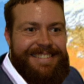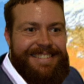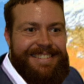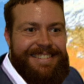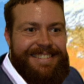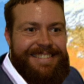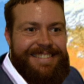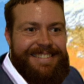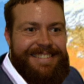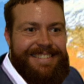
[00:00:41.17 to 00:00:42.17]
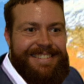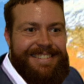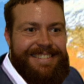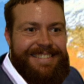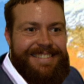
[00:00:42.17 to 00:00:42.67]

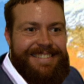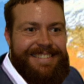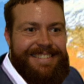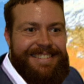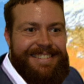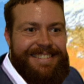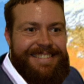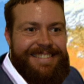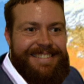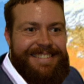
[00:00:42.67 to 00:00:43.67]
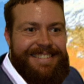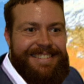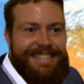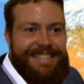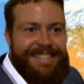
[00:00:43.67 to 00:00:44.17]

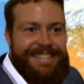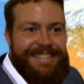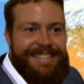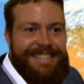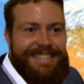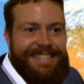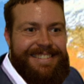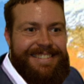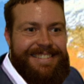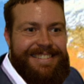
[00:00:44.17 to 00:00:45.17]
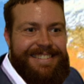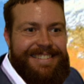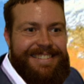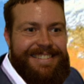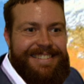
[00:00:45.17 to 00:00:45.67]

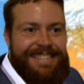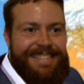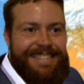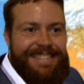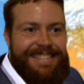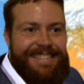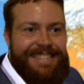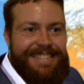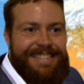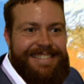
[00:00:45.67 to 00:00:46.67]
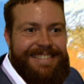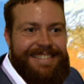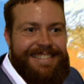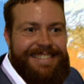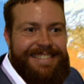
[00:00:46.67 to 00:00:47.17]

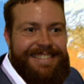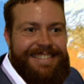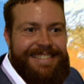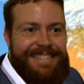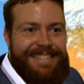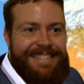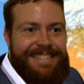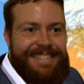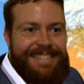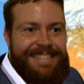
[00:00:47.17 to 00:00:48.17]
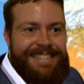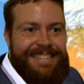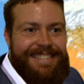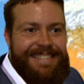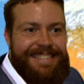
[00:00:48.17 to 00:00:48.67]

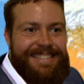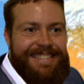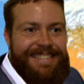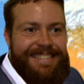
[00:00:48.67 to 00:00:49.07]
(no lip movement)